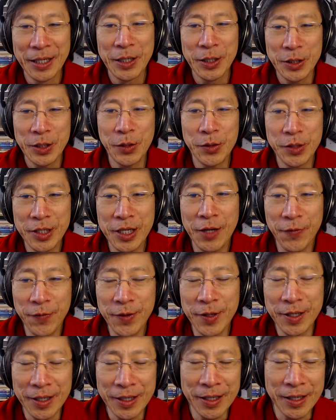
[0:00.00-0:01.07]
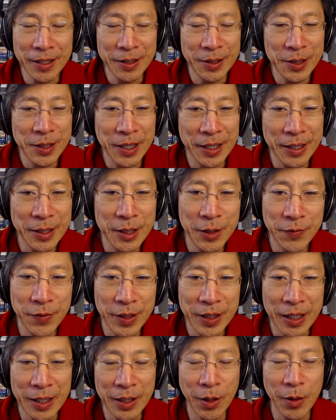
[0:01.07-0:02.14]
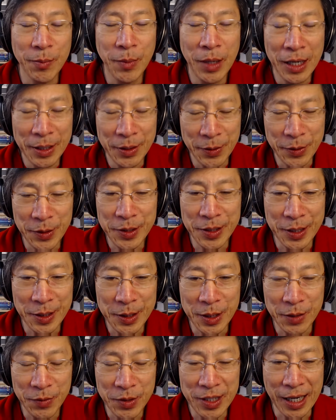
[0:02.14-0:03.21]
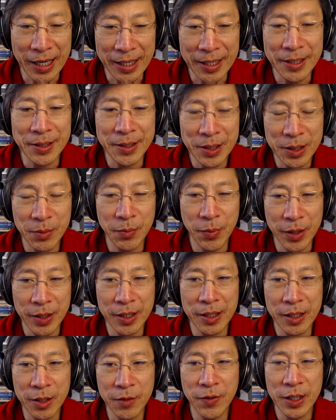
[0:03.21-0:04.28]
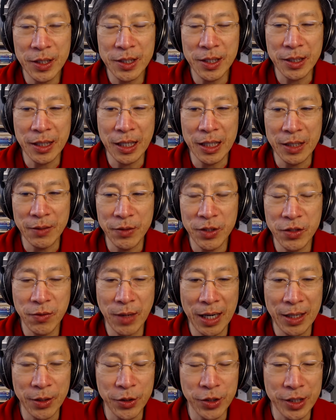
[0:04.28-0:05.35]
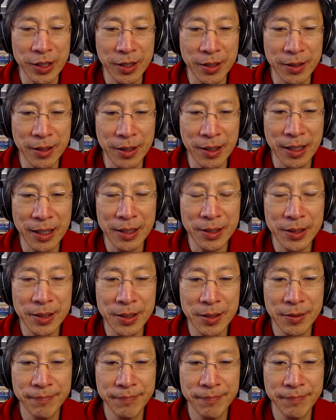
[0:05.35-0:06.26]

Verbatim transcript: So definitely unscientific in our modern sense of science, but an investigative strategy nonetheless.